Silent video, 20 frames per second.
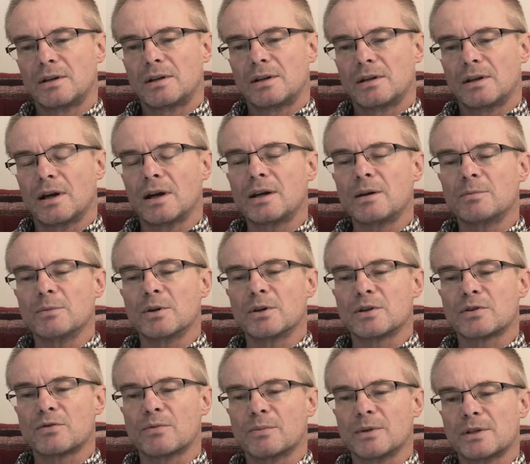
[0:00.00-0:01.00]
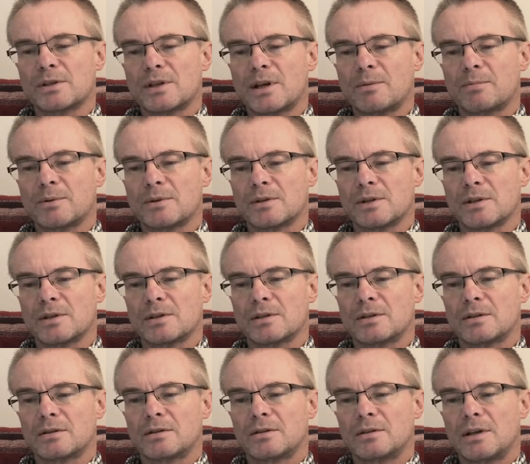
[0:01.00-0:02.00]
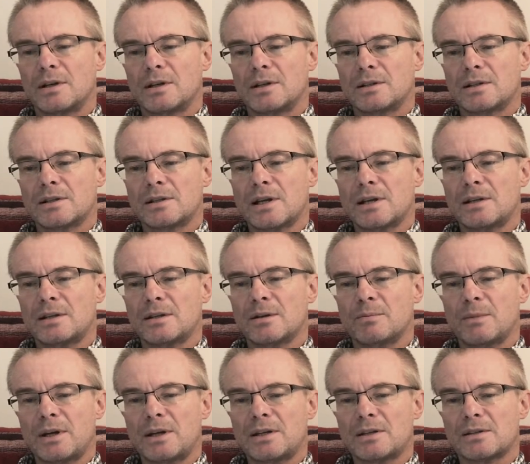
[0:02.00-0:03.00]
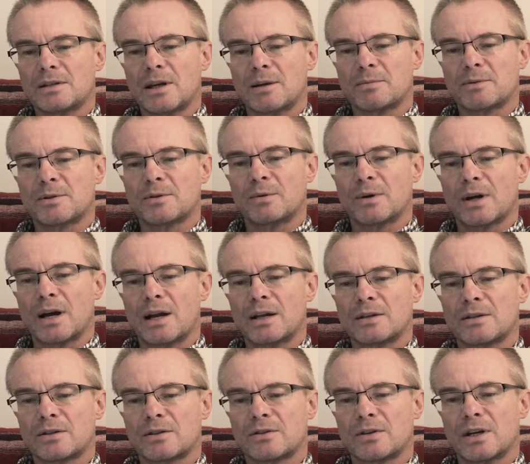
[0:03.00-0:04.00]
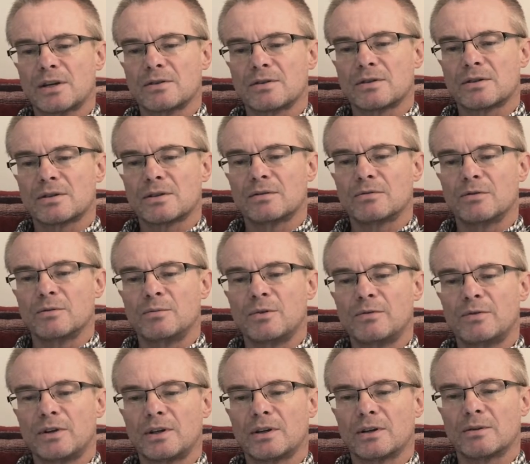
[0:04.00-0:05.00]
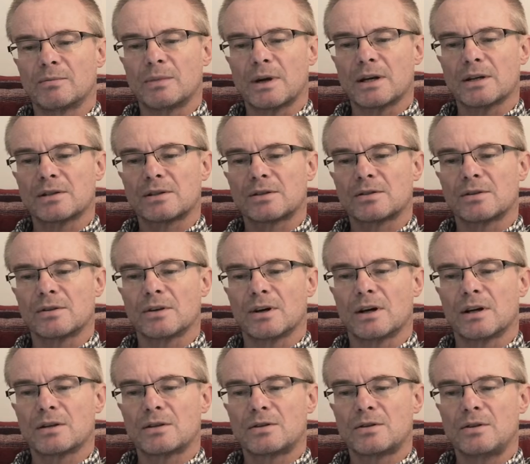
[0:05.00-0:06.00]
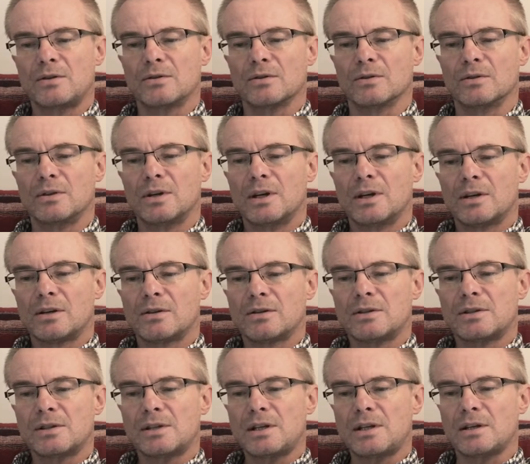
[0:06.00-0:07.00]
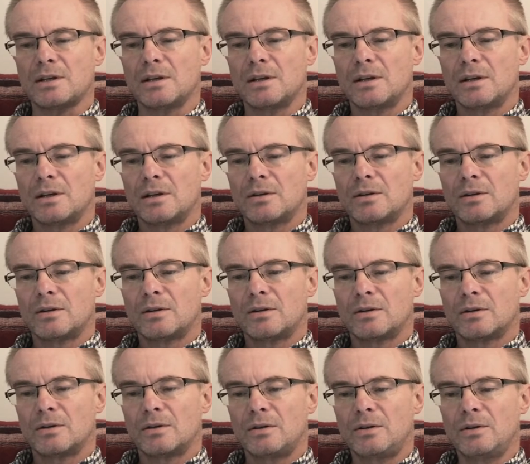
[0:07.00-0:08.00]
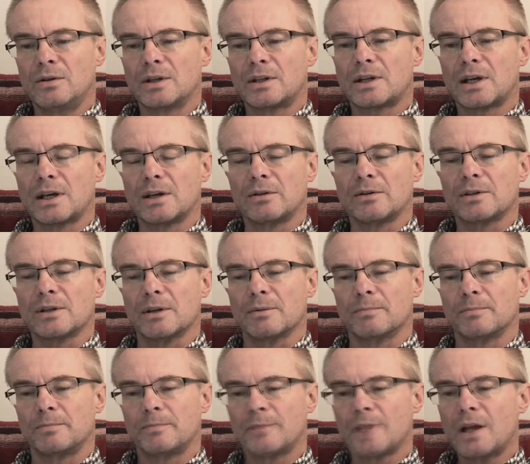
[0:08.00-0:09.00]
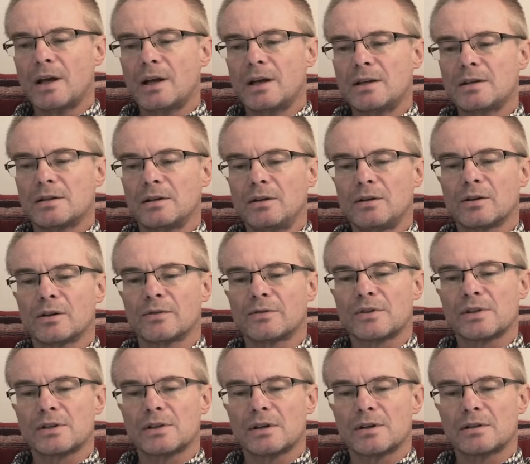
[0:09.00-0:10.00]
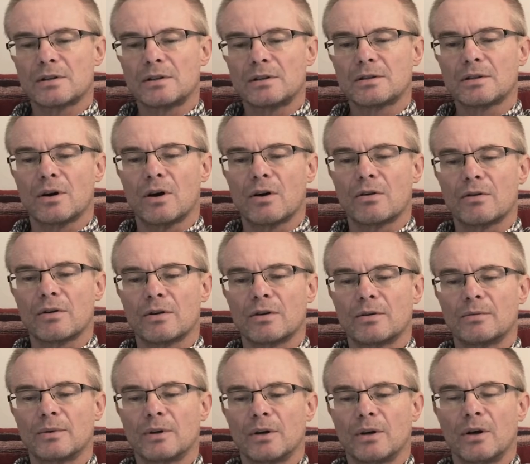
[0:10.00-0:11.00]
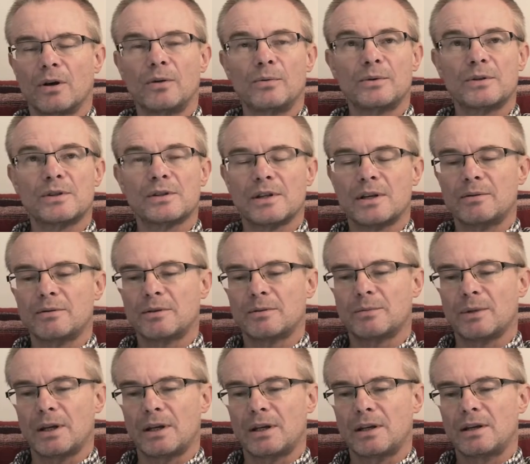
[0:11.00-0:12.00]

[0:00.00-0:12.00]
I emerged from the cypresses, descended the many steps to where Alice crouched, removing her mask so that Arturo could see who had killed him. His look of startled horror will always stay with me.